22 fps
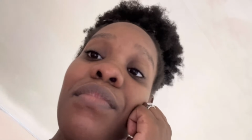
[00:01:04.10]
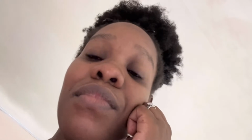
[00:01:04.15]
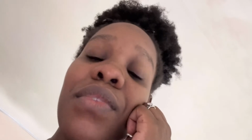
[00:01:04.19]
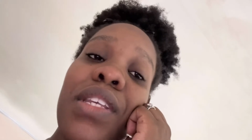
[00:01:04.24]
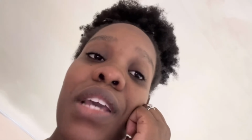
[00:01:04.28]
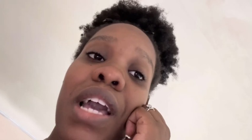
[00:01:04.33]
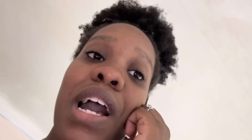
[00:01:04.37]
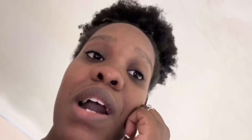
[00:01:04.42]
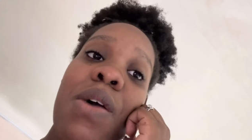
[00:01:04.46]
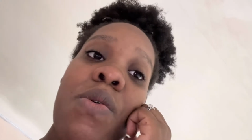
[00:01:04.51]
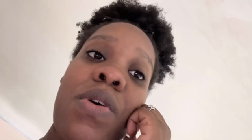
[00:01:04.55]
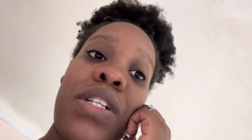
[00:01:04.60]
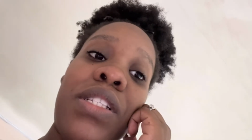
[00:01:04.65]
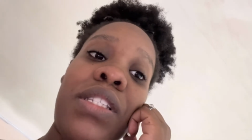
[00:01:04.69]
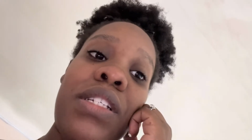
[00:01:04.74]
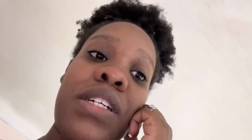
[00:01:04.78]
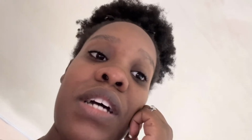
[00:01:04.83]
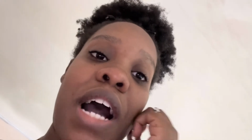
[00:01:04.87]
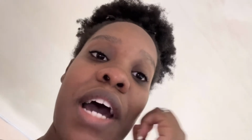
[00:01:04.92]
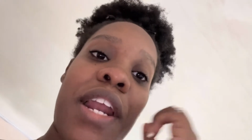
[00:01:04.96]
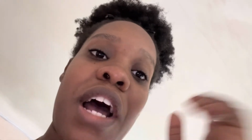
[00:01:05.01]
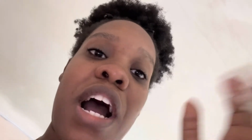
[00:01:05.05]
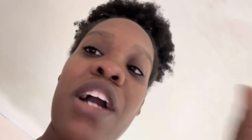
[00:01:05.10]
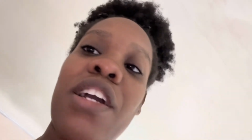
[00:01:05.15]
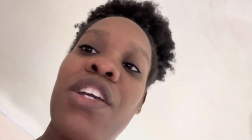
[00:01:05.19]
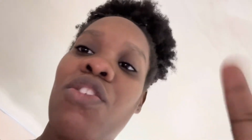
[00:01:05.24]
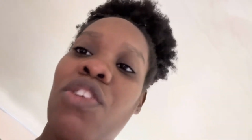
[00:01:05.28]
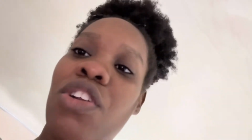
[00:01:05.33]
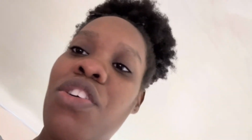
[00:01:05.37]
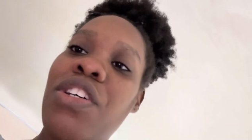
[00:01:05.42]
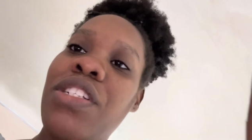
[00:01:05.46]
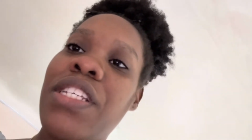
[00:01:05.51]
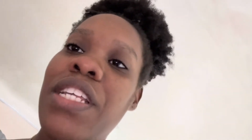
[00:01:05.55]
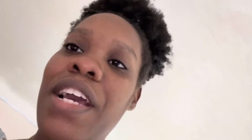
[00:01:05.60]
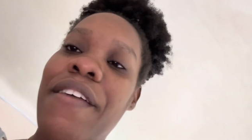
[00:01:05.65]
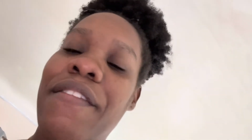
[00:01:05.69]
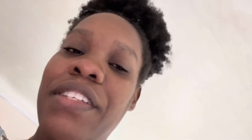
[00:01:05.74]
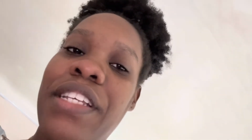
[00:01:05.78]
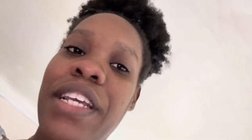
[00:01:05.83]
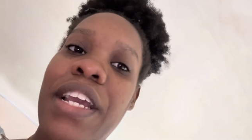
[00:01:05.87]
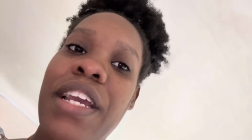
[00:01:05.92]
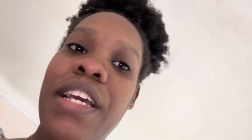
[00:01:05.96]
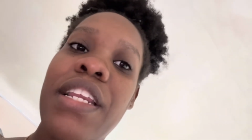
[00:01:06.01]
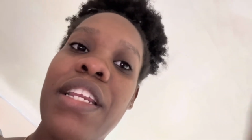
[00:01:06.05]
I want to you're gonna see
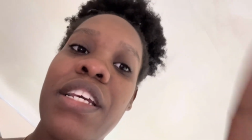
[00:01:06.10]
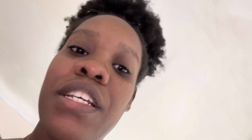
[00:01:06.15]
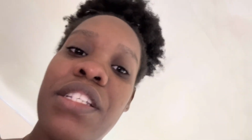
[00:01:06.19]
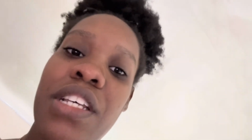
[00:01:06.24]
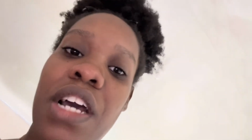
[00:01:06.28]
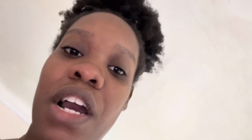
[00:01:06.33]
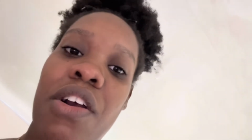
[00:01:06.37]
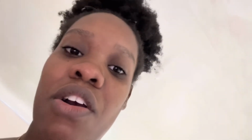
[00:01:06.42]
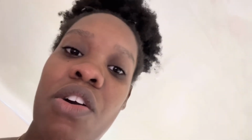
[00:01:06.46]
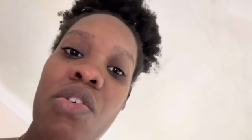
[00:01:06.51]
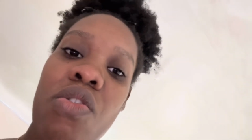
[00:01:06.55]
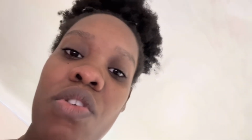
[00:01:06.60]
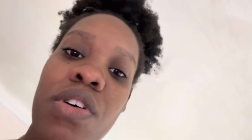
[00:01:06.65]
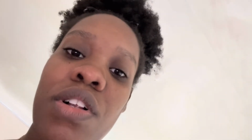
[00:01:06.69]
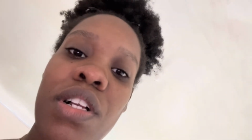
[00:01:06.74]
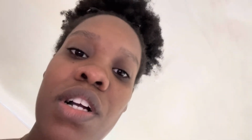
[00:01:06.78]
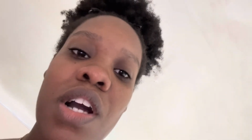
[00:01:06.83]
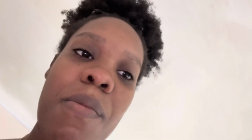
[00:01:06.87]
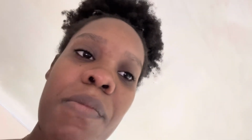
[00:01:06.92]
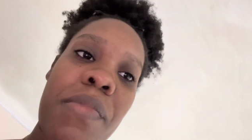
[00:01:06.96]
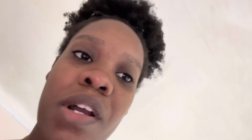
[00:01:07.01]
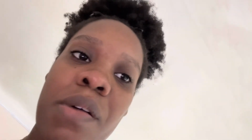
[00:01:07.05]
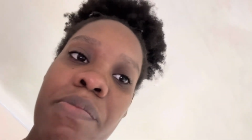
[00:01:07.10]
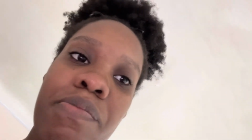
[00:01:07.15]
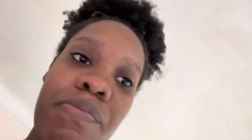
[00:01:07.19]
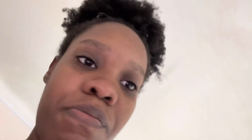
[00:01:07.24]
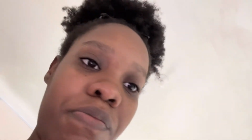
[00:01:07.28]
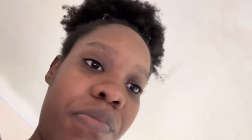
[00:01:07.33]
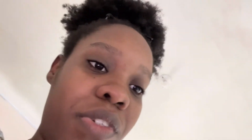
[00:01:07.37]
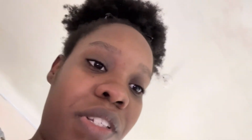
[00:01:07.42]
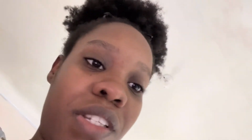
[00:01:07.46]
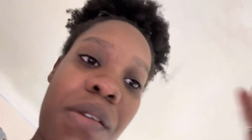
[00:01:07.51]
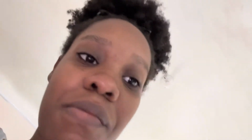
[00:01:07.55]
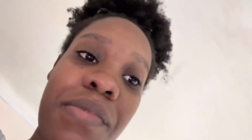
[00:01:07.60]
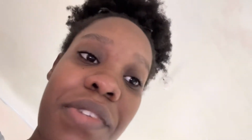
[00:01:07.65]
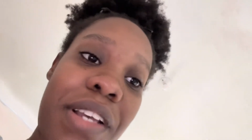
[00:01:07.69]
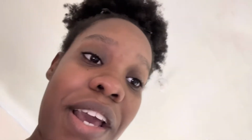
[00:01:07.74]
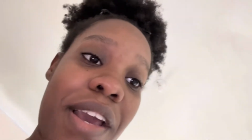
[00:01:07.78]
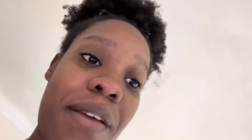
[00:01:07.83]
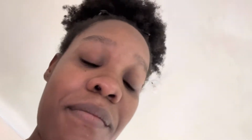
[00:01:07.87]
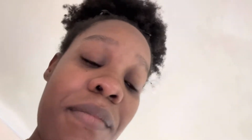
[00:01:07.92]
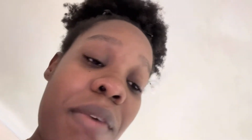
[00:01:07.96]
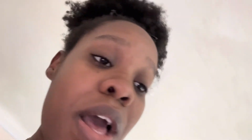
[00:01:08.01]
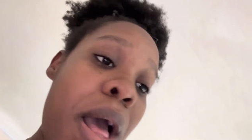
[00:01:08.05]
everything in the Zara haul coming up
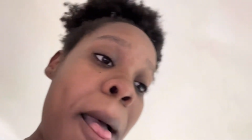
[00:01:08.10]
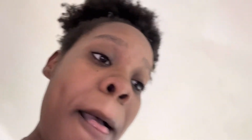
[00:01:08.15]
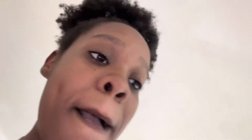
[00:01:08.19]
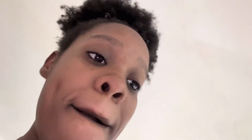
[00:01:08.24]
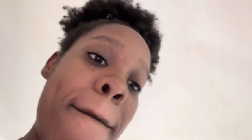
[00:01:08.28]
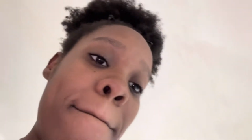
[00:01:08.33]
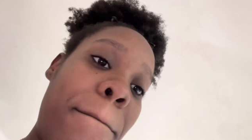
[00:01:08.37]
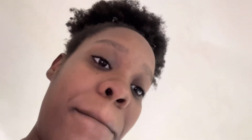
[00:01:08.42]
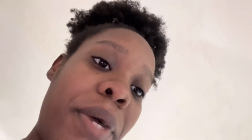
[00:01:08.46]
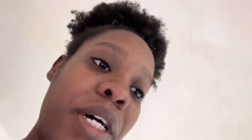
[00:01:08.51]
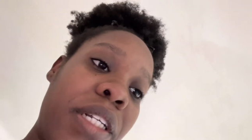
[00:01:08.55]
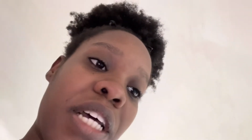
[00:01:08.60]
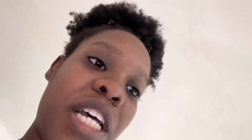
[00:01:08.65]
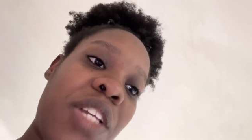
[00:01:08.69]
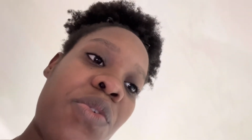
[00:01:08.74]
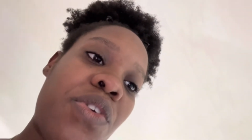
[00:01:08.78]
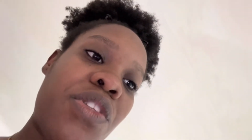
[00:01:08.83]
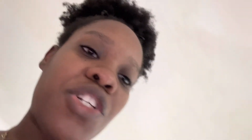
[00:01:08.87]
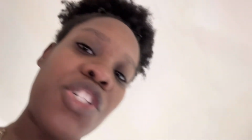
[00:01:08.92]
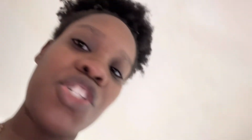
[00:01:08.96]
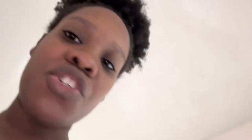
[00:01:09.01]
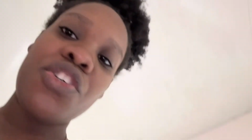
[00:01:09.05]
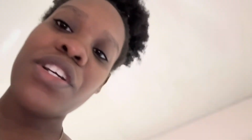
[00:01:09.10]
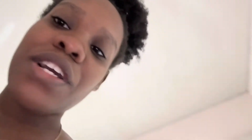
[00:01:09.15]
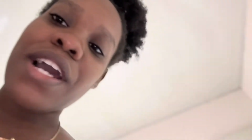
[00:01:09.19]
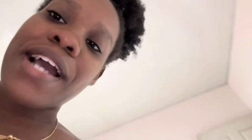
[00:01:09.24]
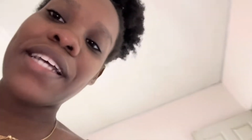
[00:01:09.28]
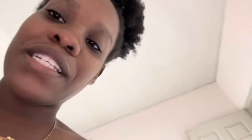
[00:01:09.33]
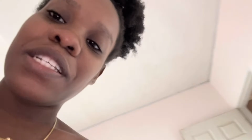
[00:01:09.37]
sometime. But I just want to show you guys the